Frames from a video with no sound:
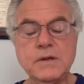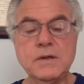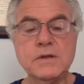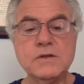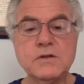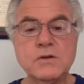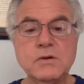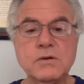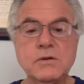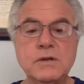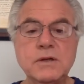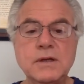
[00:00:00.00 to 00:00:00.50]

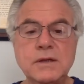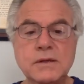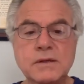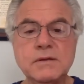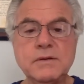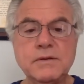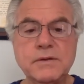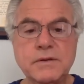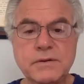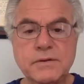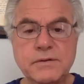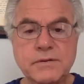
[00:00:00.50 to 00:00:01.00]
So
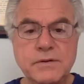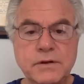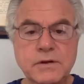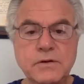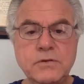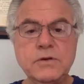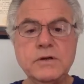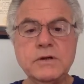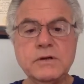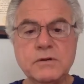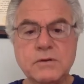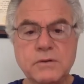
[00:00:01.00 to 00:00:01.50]
the
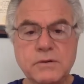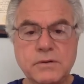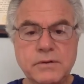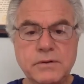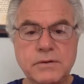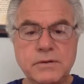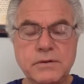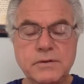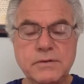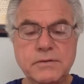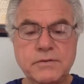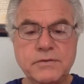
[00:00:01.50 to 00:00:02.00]
critical,
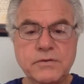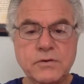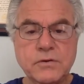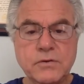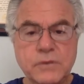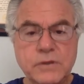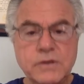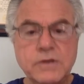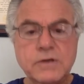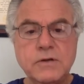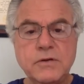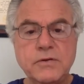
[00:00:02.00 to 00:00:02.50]

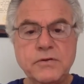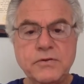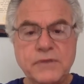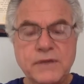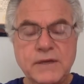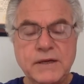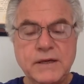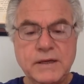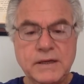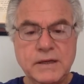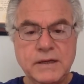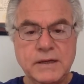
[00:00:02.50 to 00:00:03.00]
critical
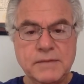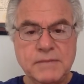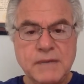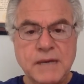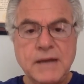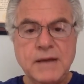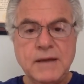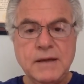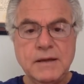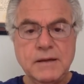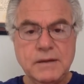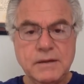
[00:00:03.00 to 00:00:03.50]
thinking in
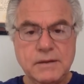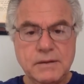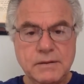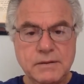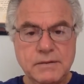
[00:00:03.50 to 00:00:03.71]
my